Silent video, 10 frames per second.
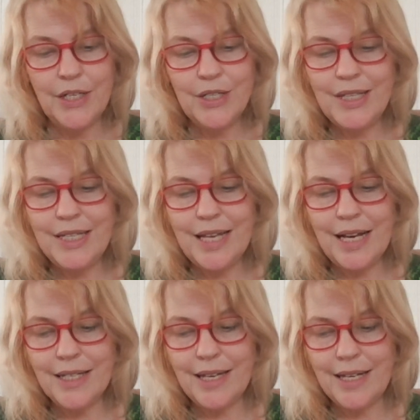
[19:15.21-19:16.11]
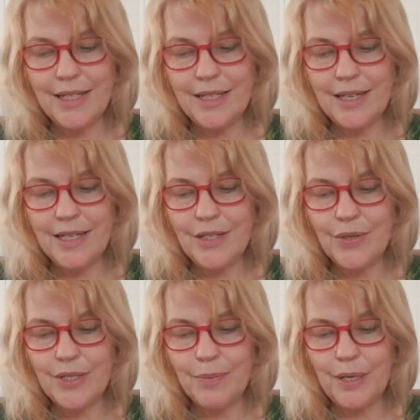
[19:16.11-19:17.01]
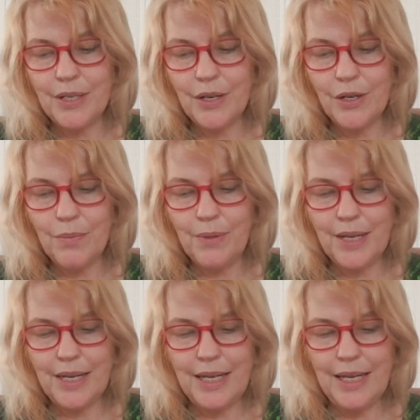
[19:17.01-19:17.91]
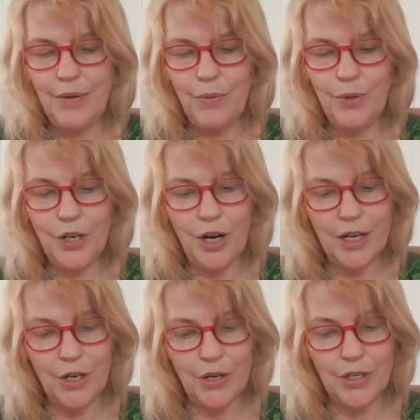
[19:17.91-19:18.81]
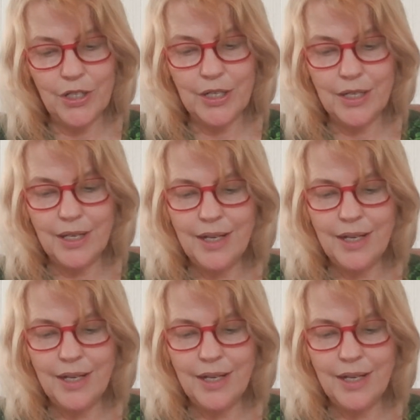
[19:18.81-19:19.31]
to these excesses, and to express a hope that he would not encourage it.